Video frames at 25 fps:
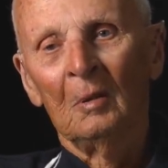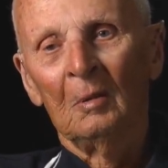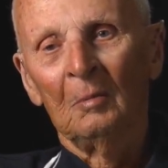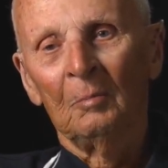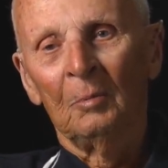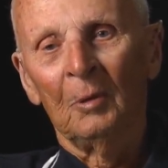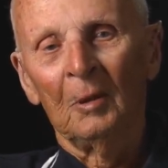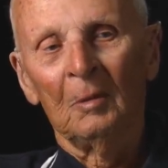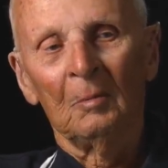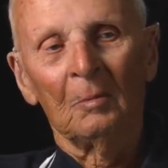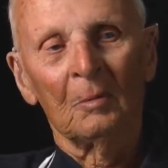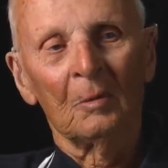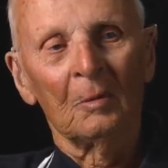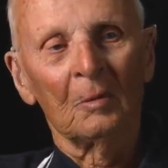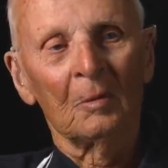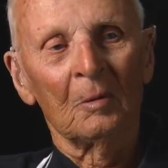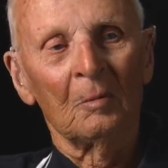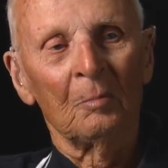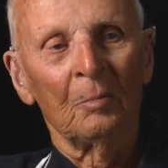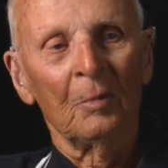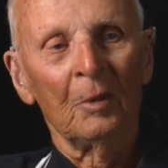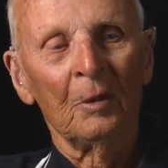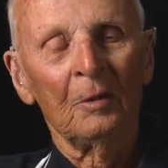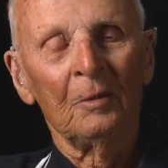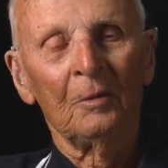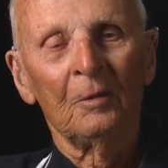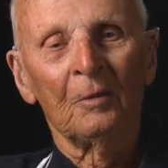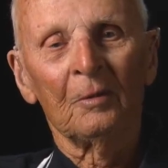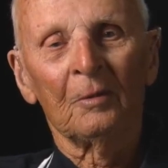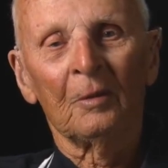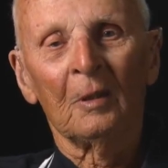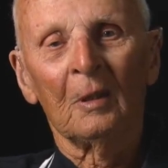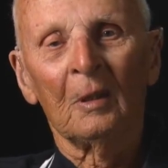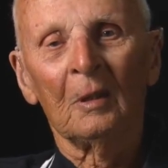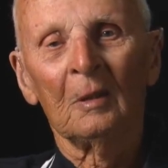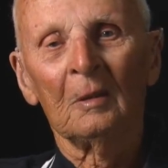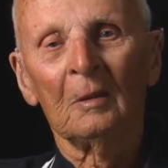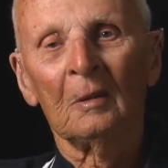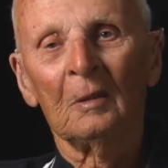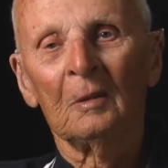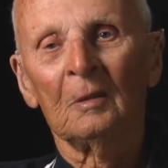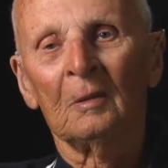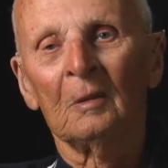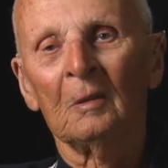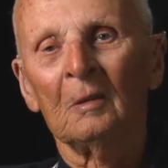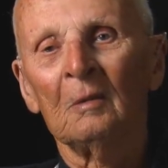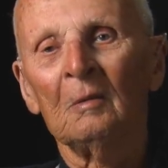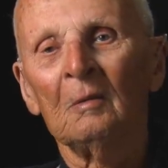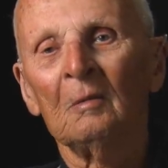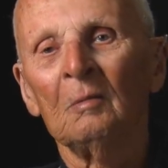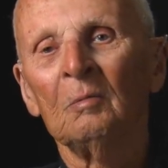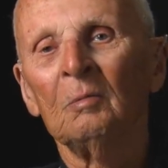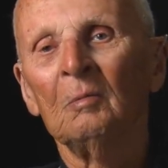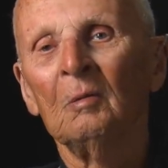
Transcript: people on the bridge is handy too.